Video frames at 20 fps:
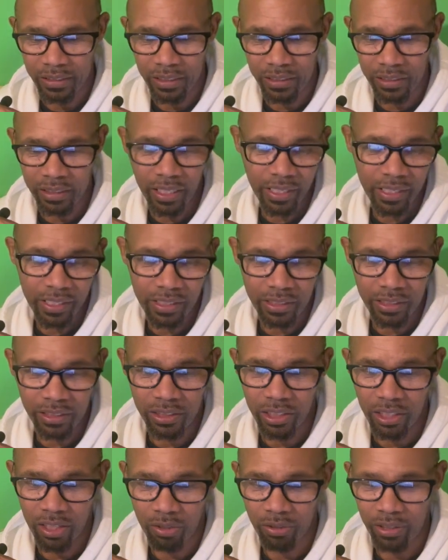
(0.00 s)

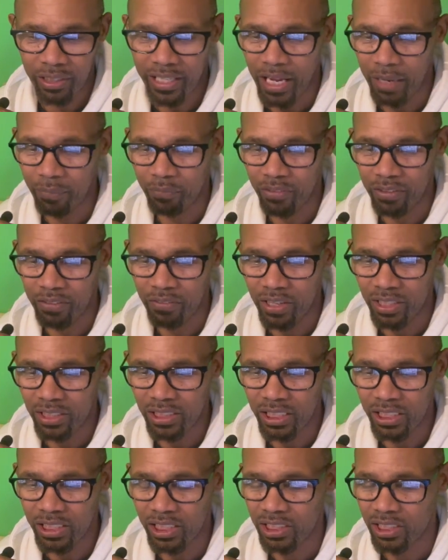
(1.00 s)
The gap
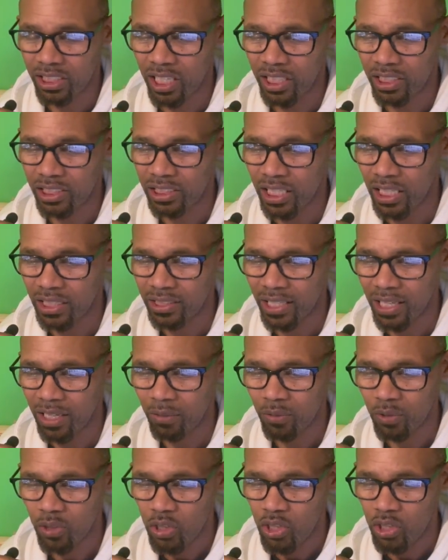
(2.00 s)
eventually just got shut
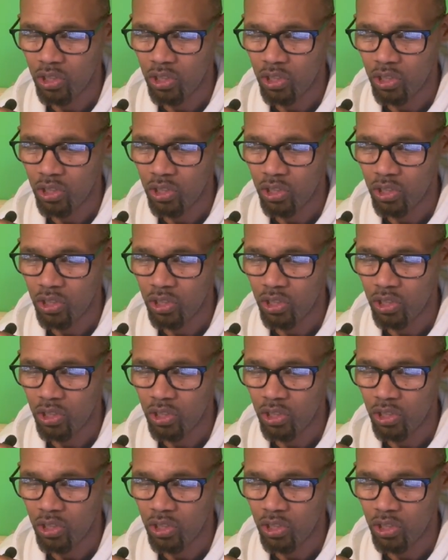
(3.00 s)
down.